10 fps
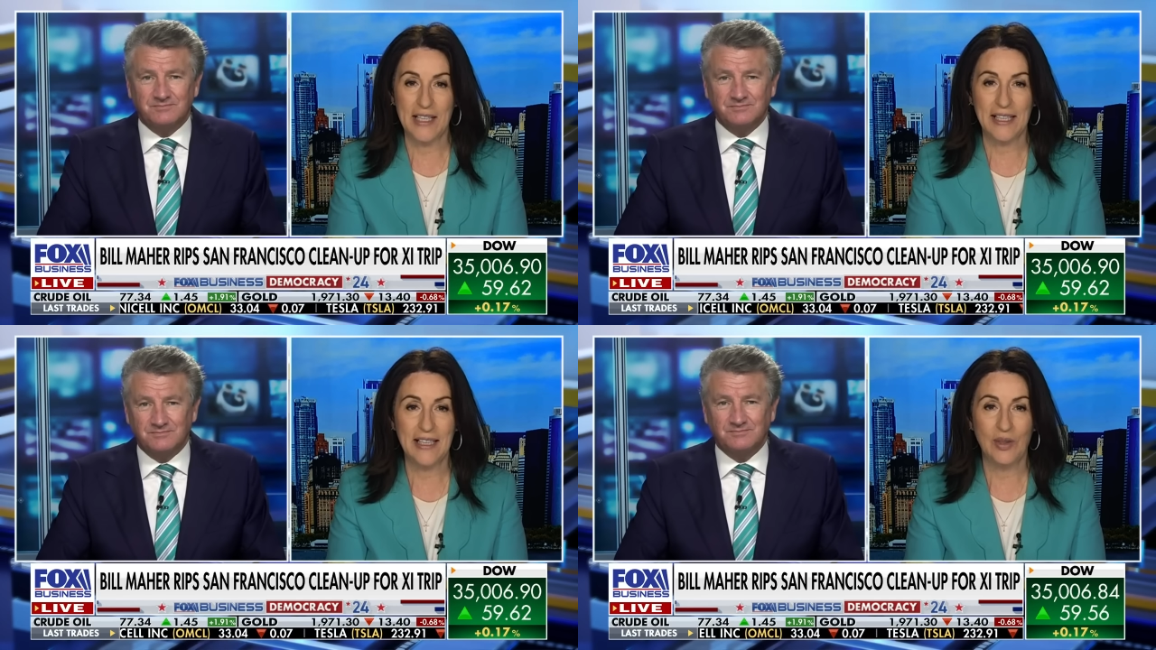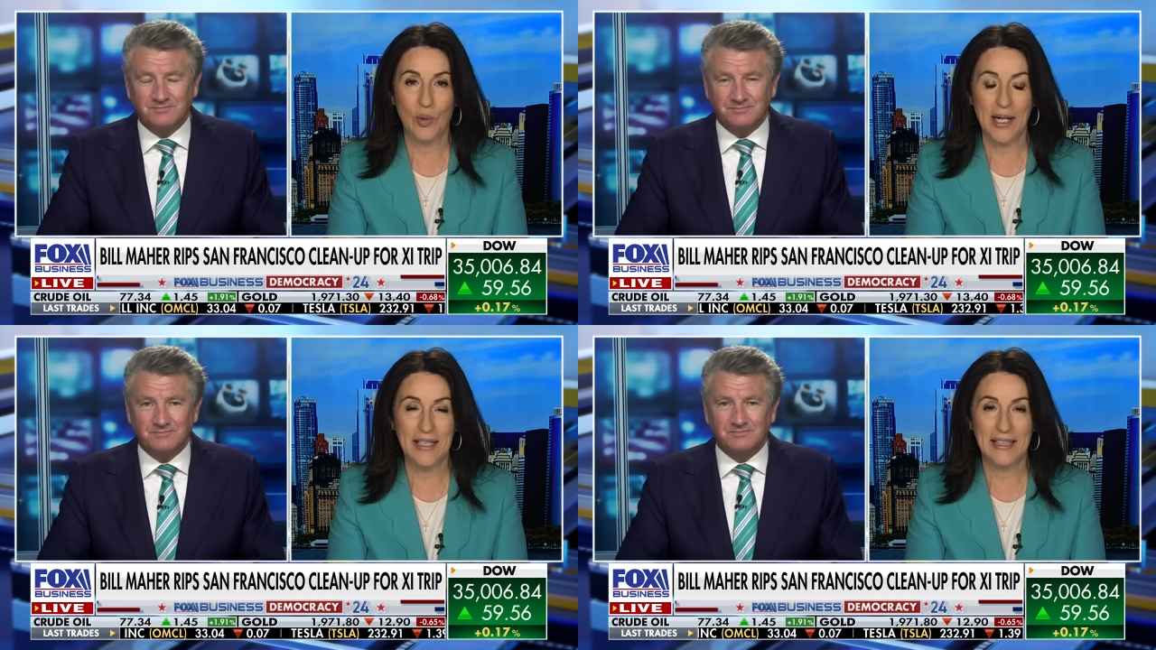Speaker 1: He's
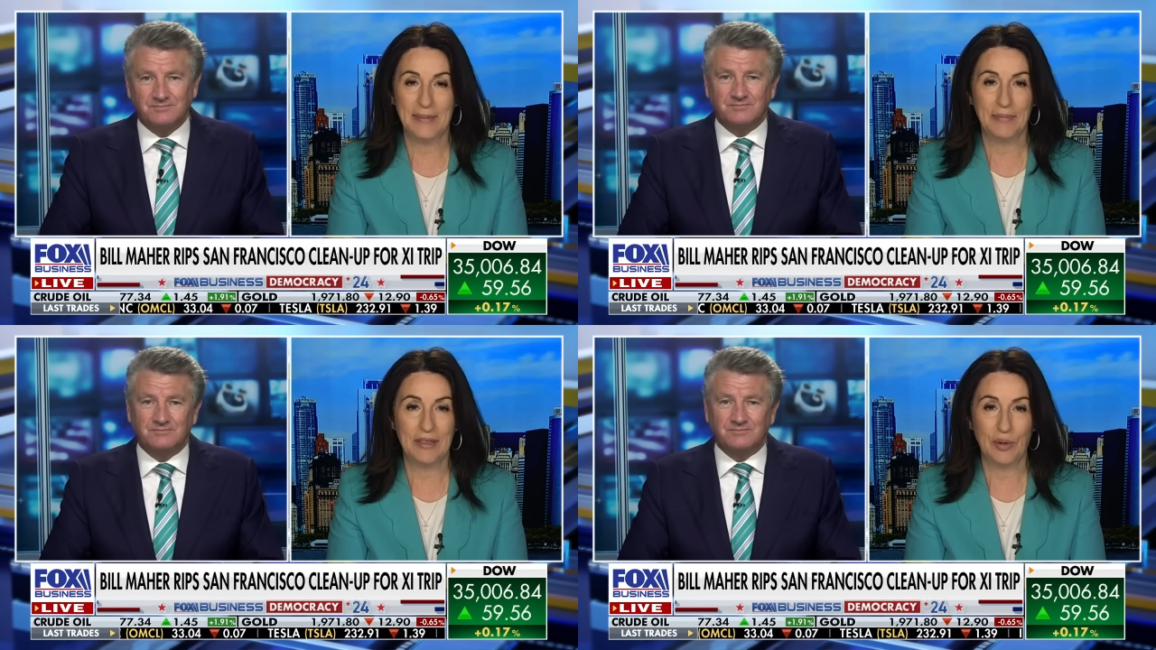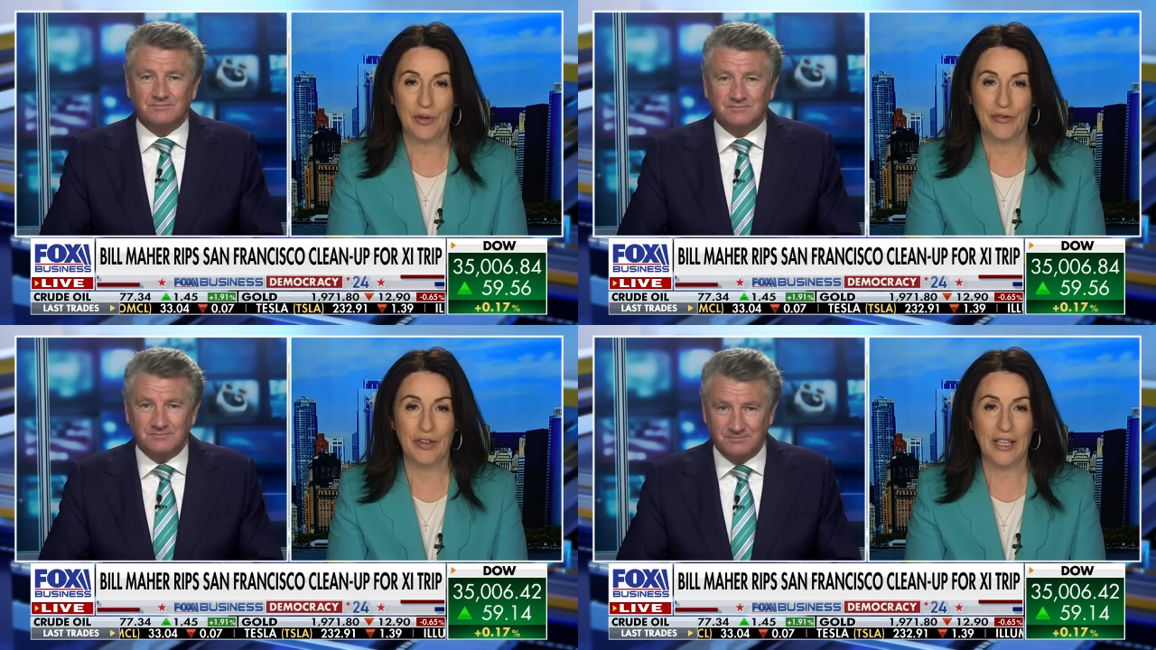always sort of
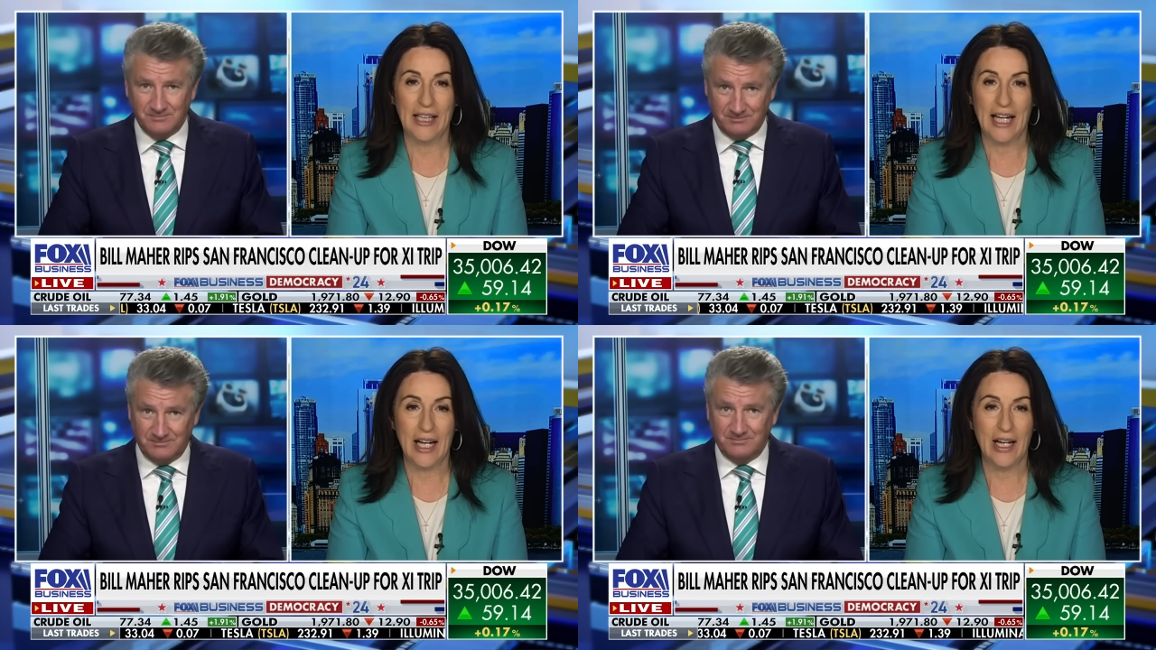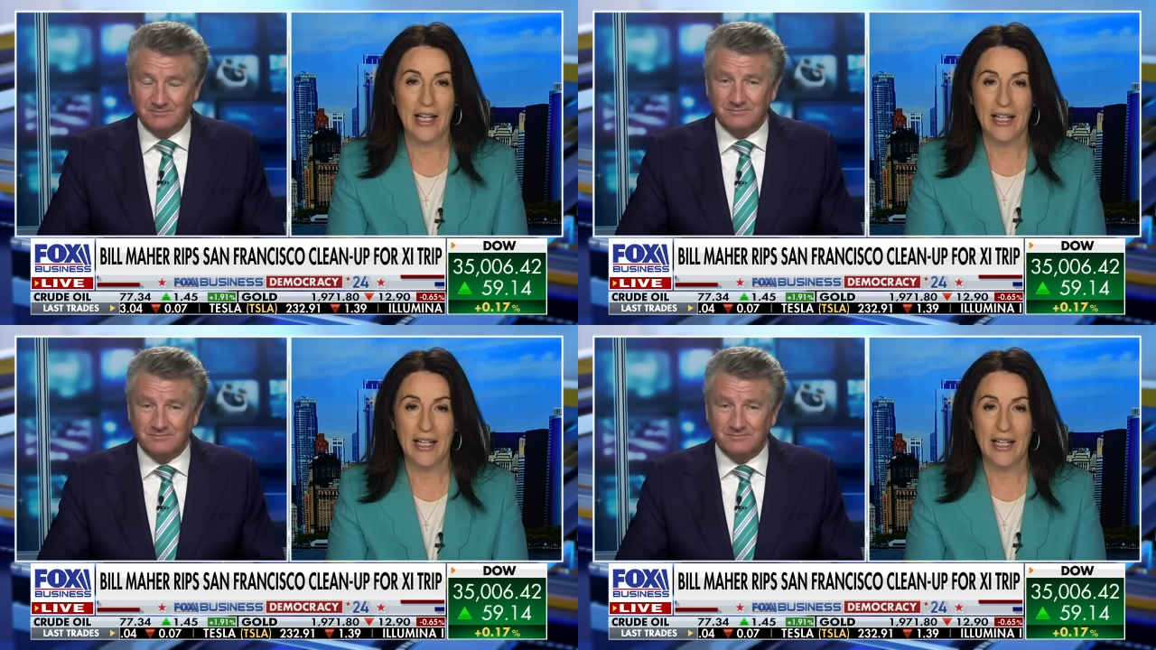filling our,